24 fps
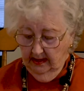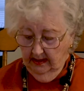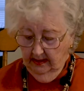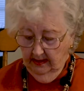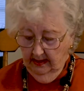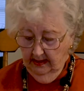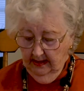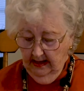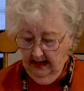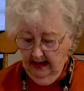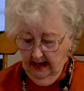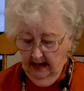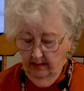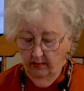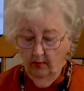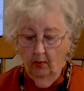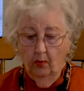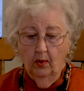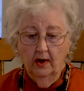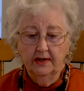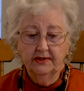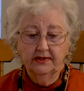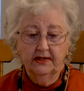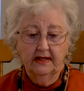the name
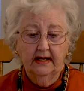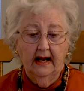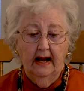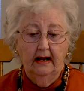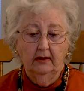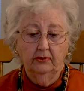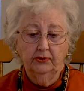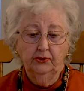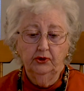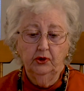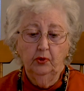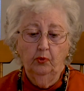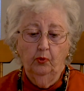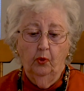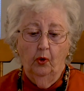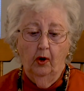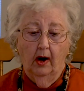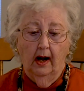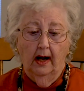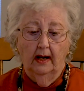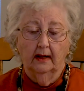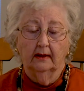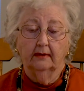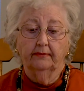was Gal du
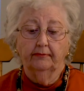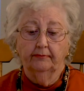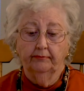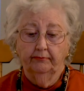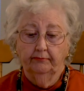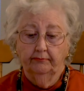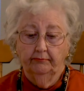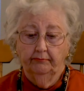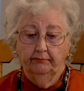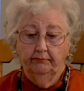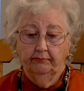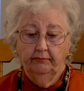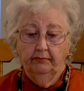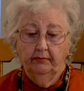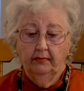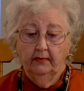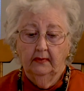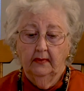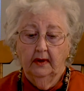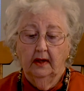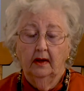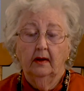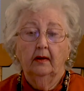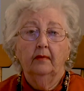Bois,
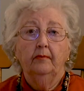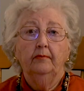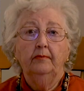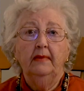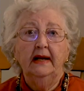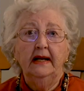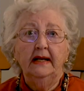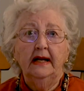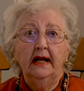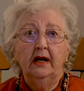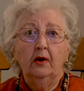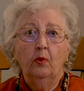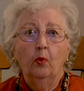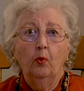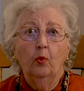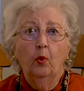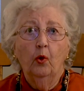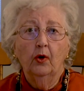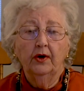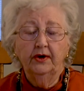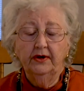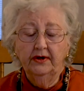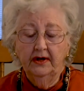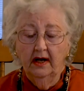meaning
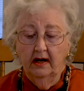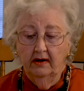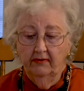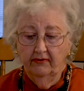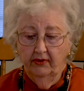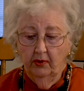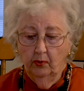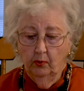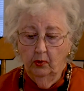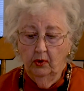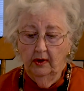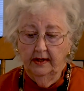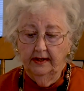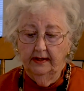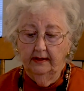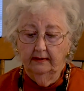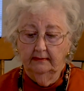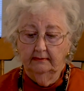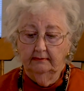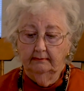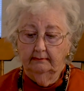warden of the wood.